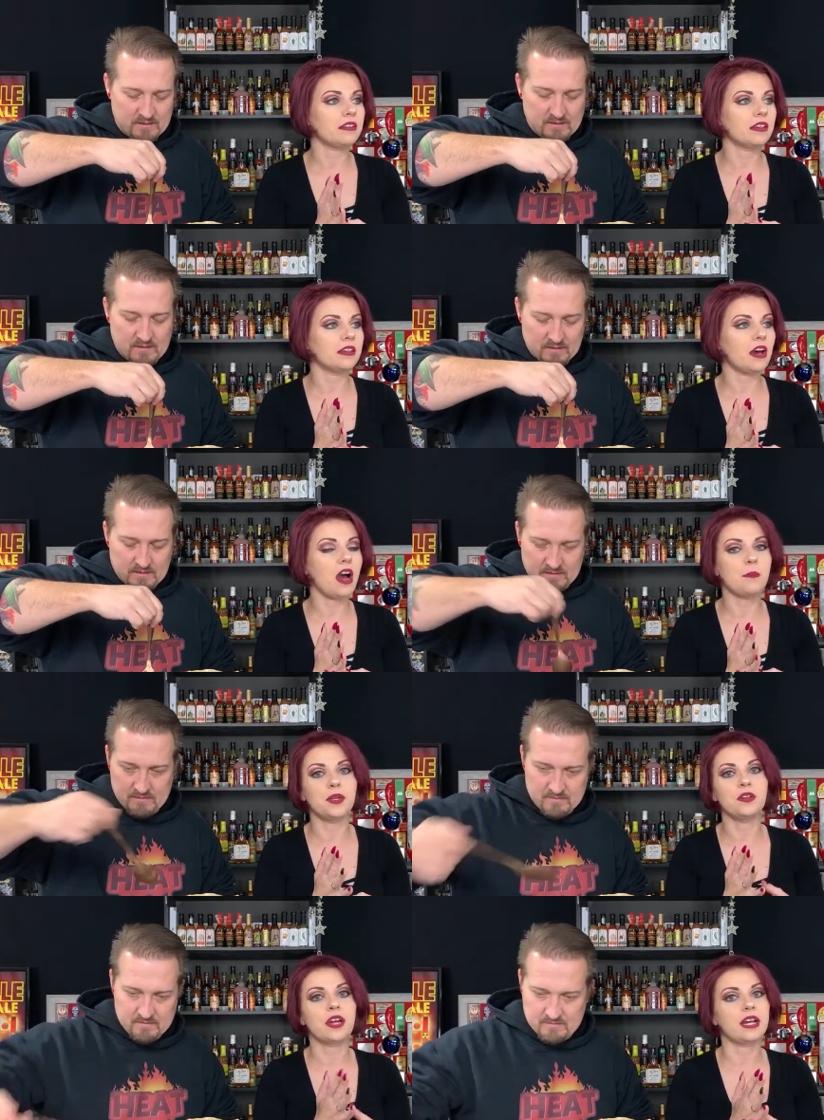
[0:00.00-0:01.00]
Speaker 1: The hot
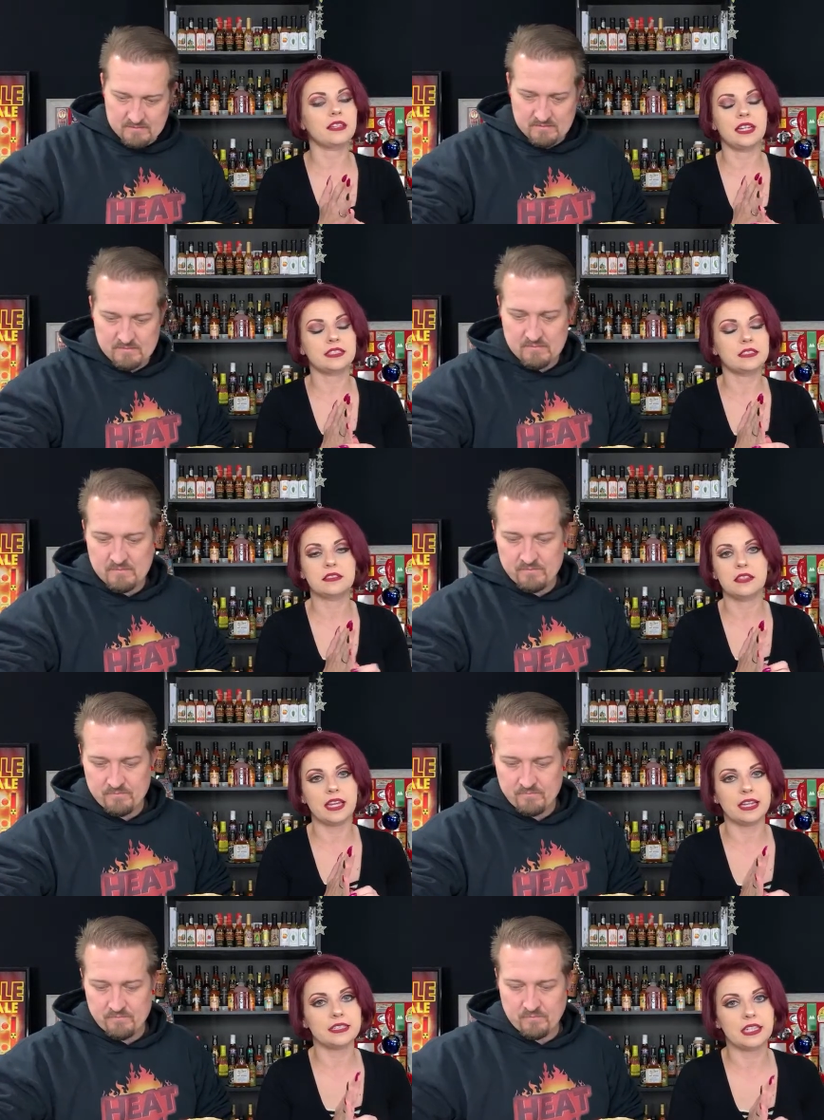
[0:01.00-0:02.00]
milk. That's
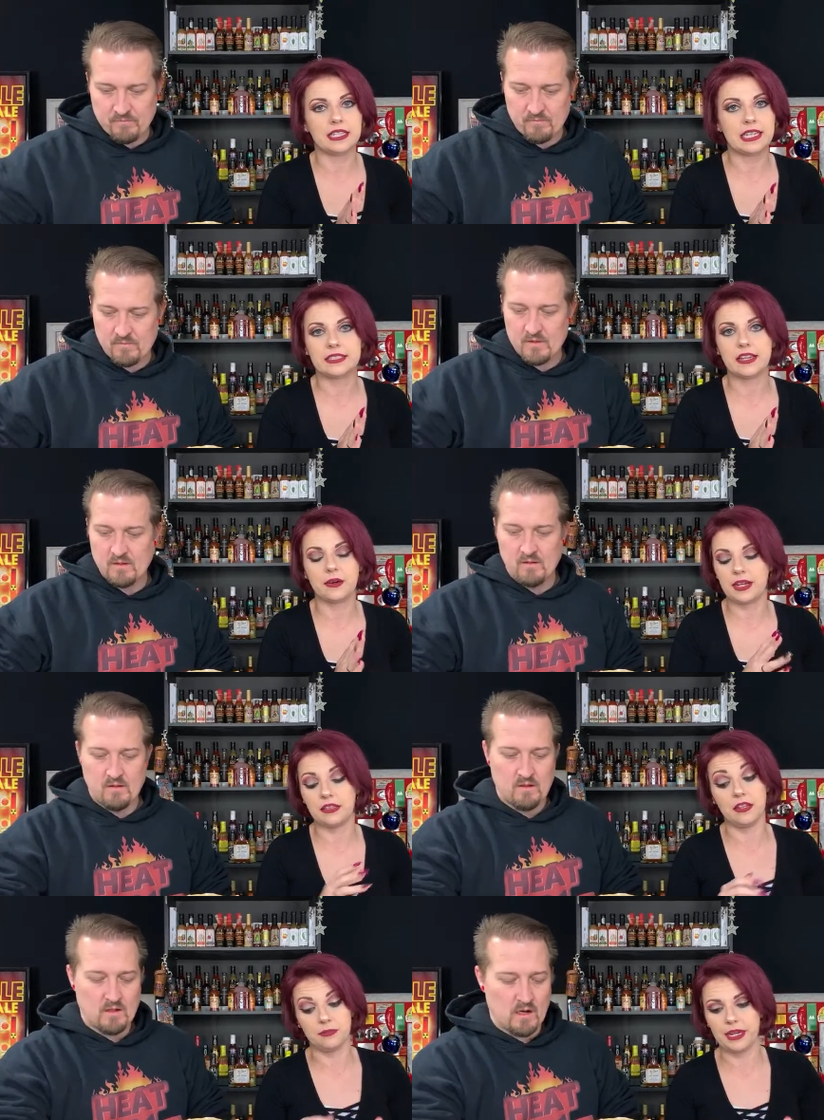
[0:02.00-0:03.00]
like I said. That's how I
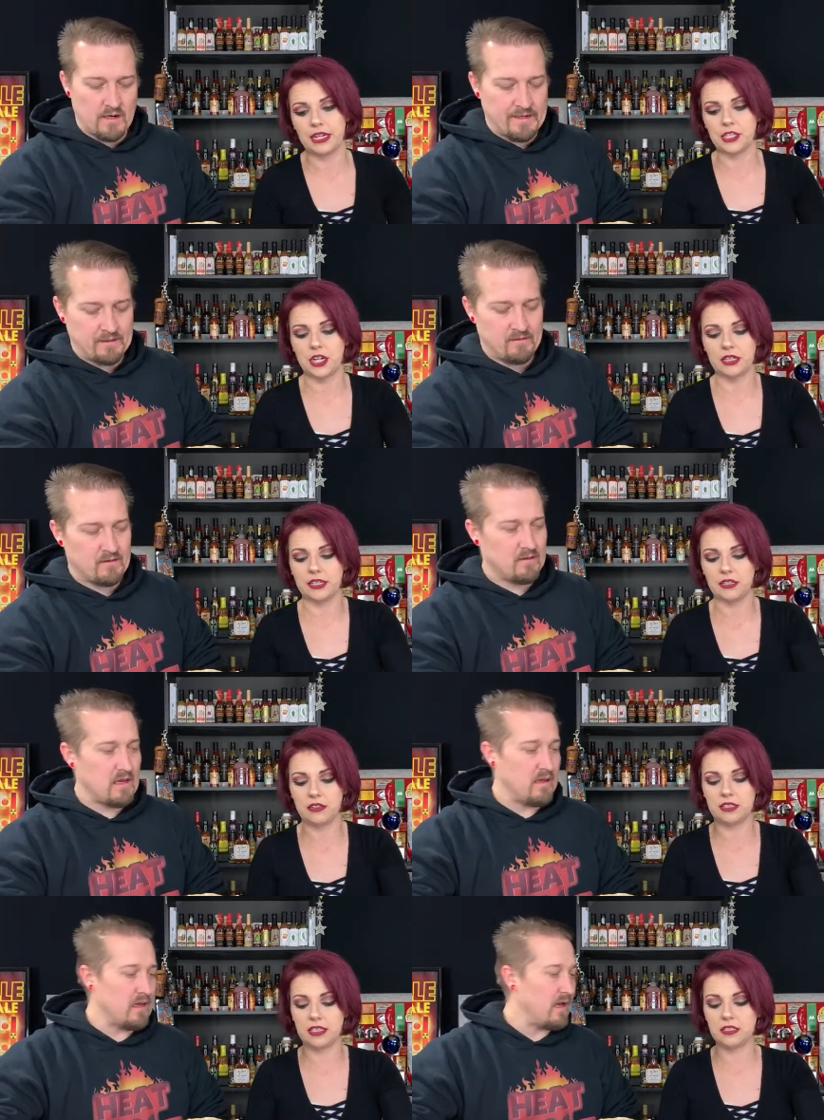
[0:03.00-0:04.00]
love my right. chocolate.
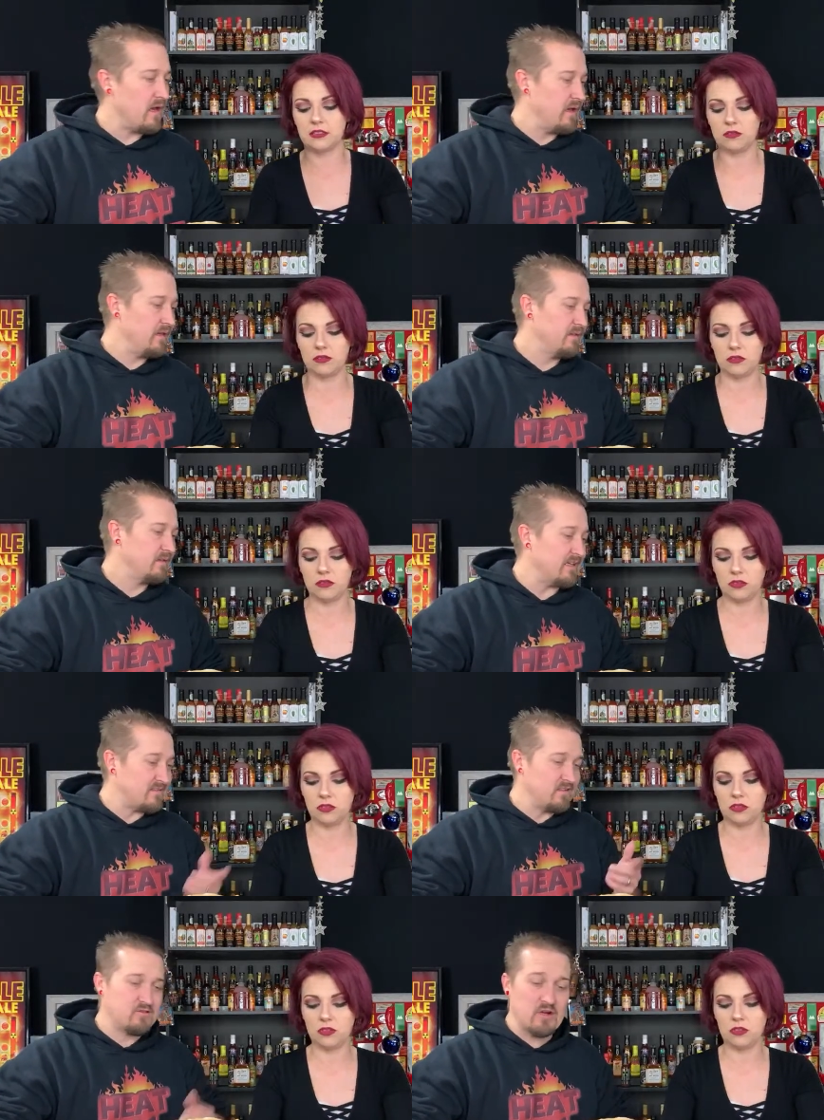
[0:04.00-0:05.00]
Is this?
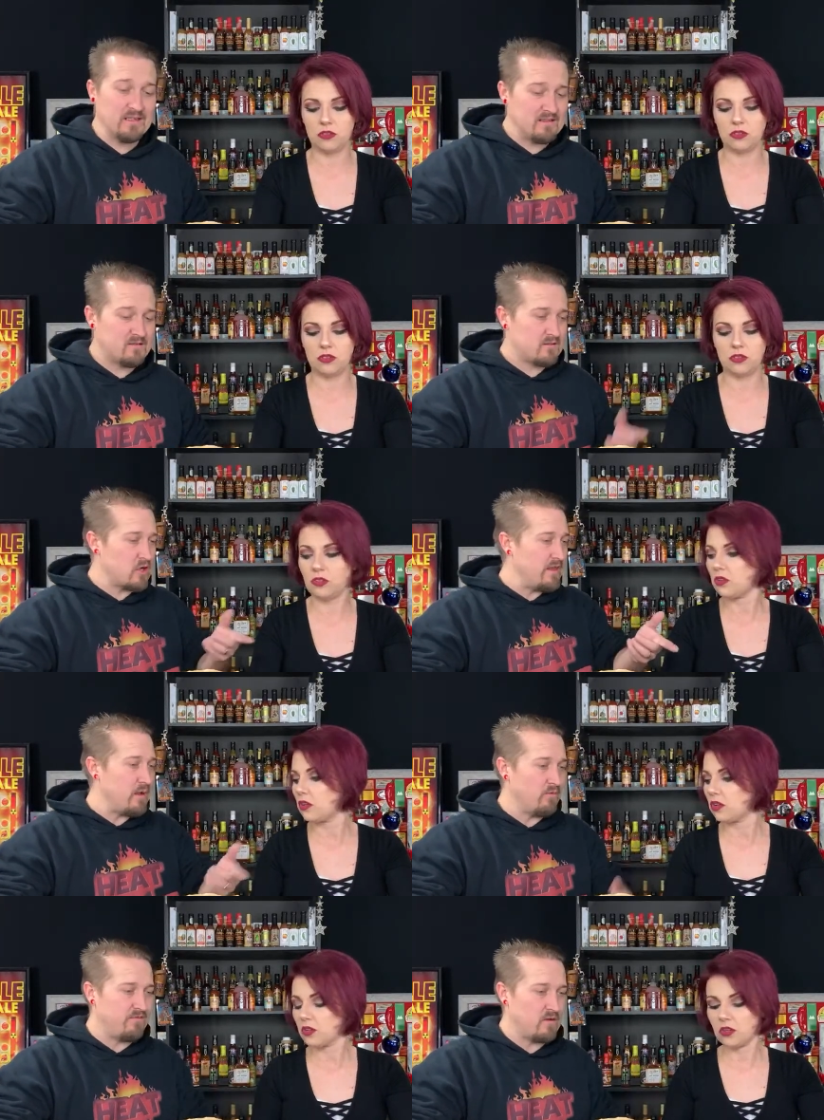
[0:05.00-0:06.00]
Speaker 2: That's the straight. Let's try
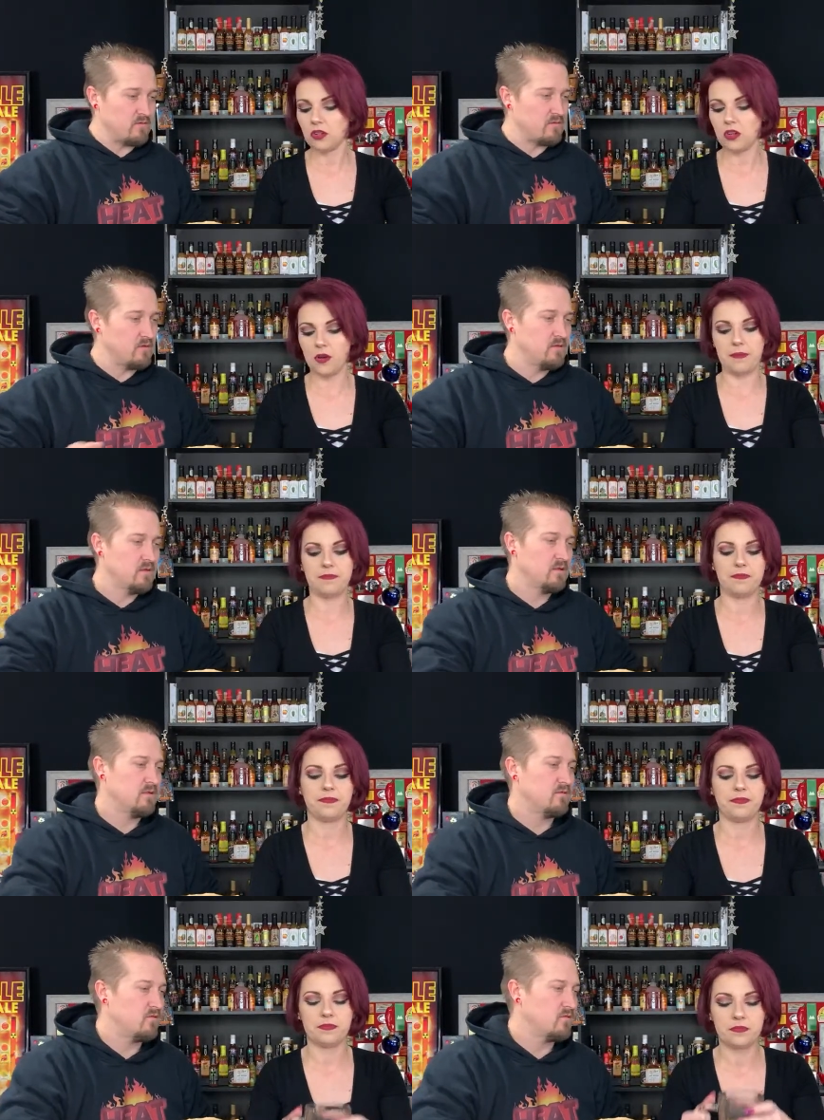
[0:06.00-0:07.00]
that one first. Okay.
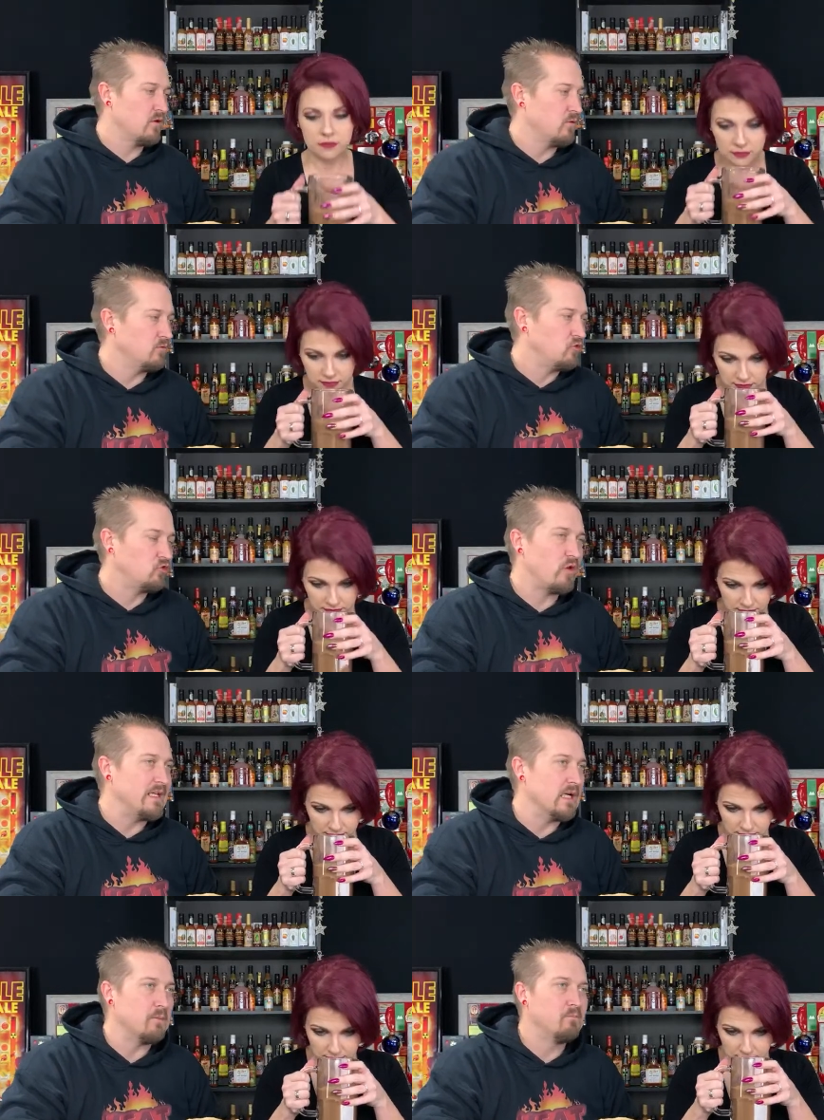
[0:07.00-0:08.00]
Let's just go
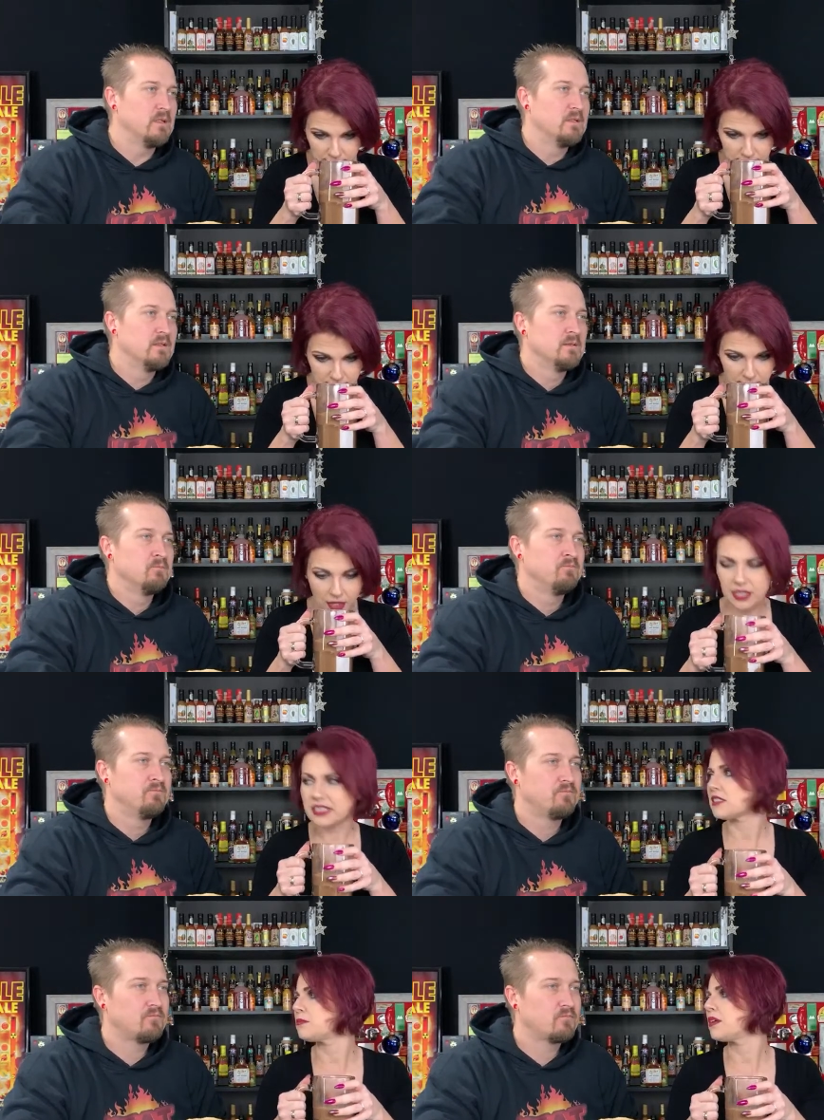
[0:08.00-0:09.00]
straight up.
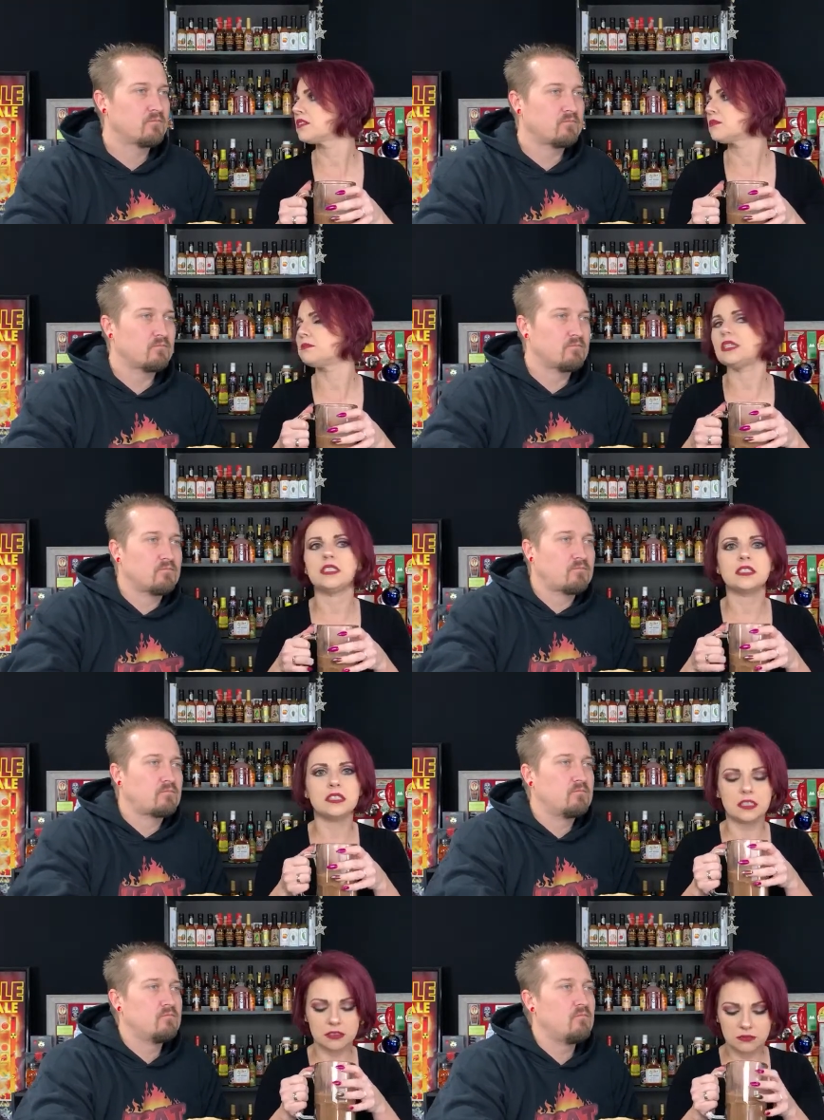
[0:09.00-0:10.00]
Speaker 1: It smells amazing.